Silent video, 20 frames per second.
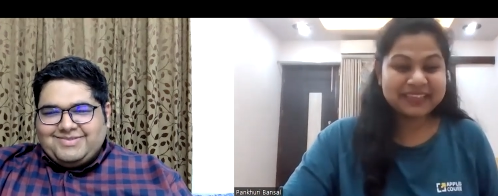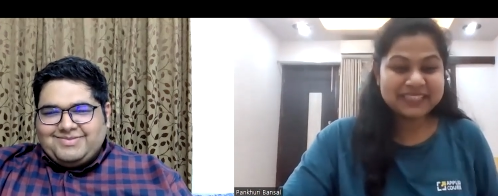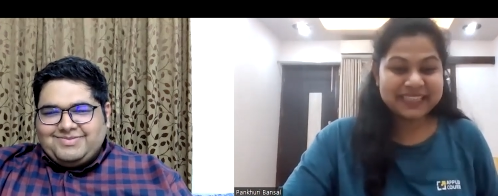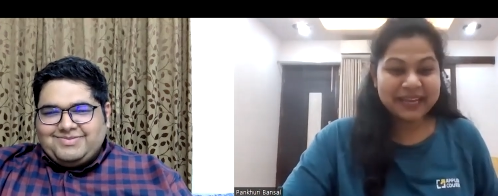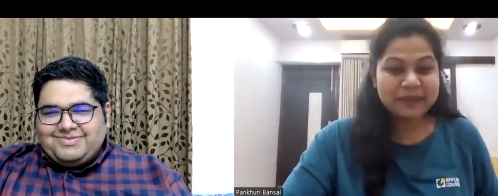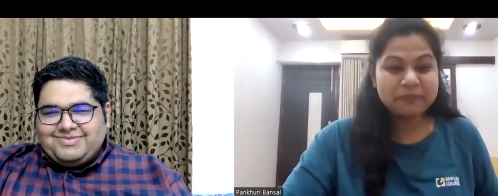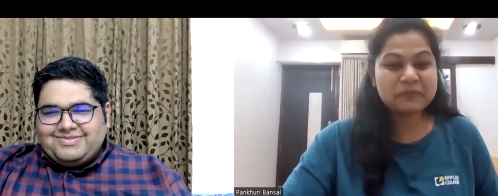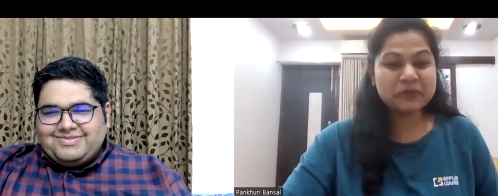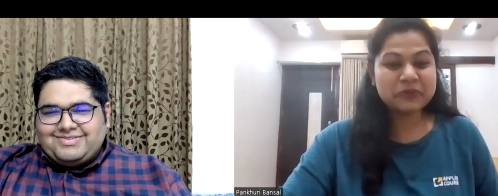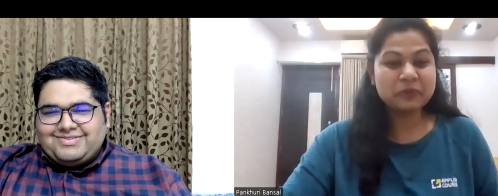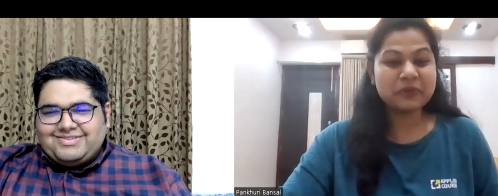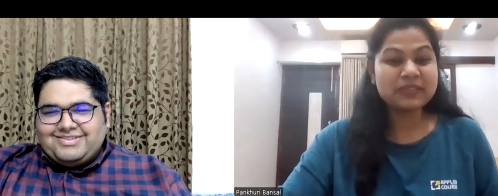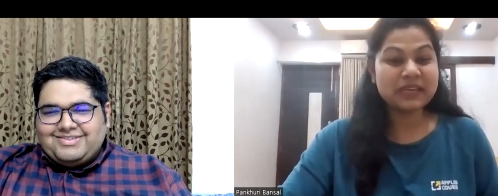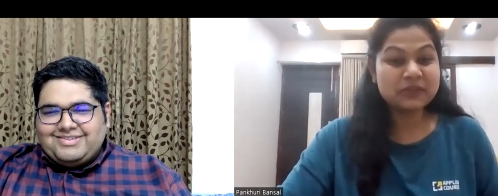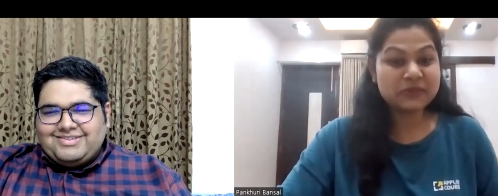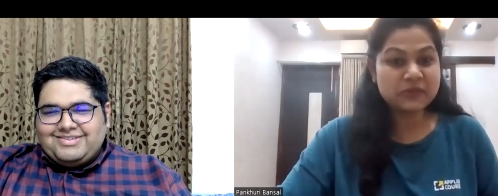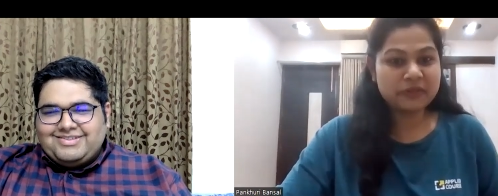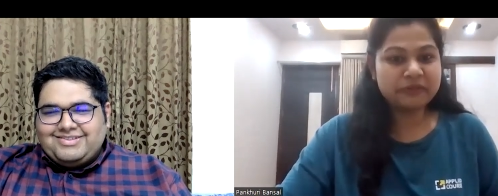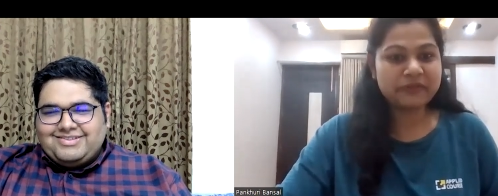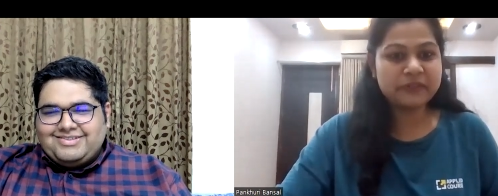Speaker 1: the same shoes
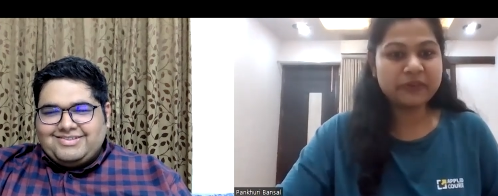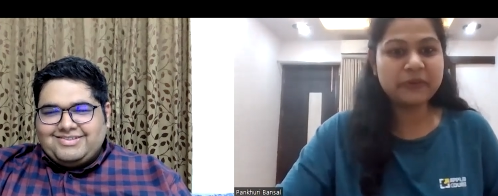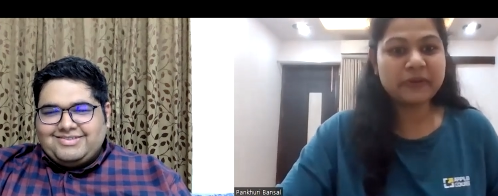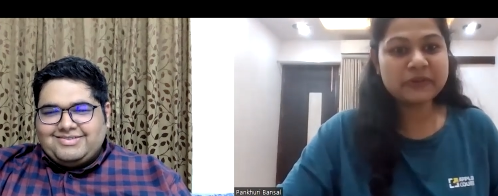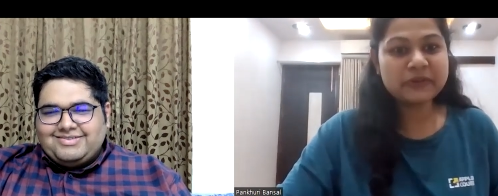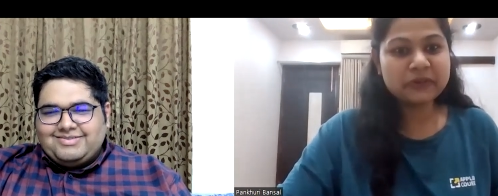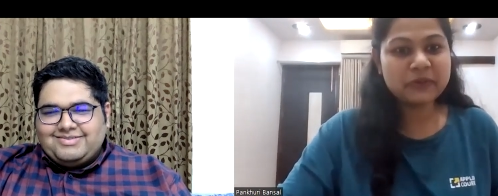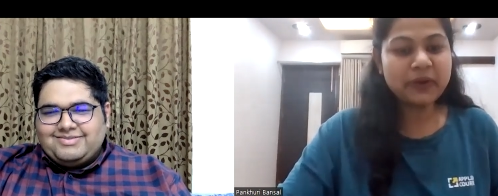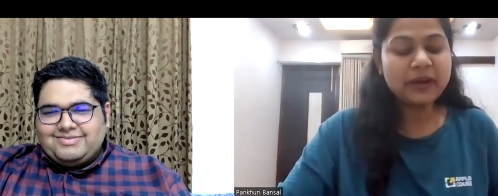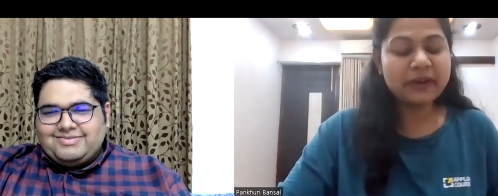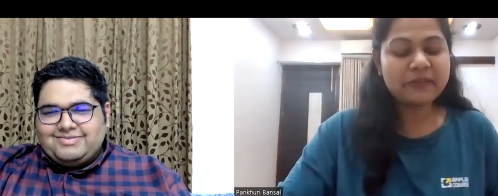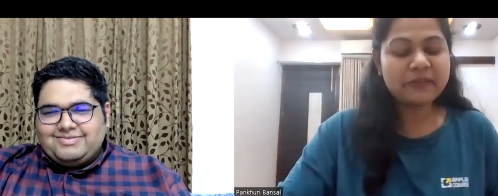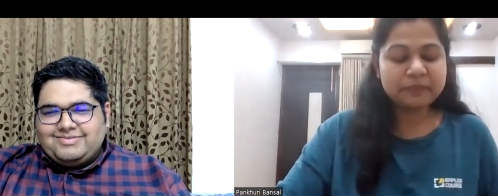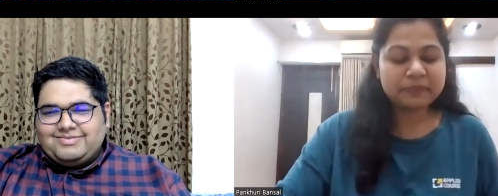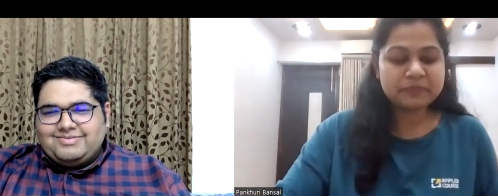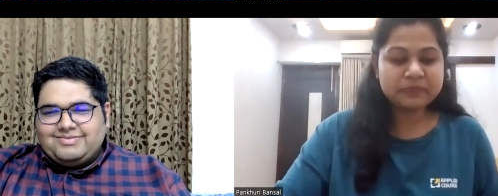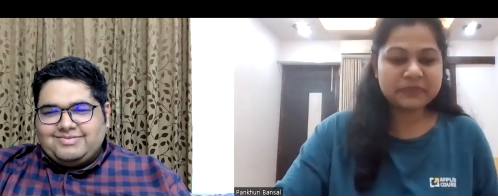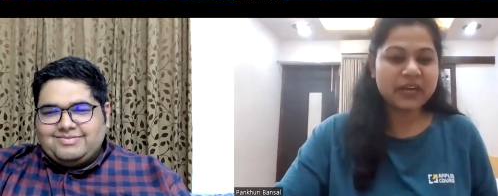as of yours, who are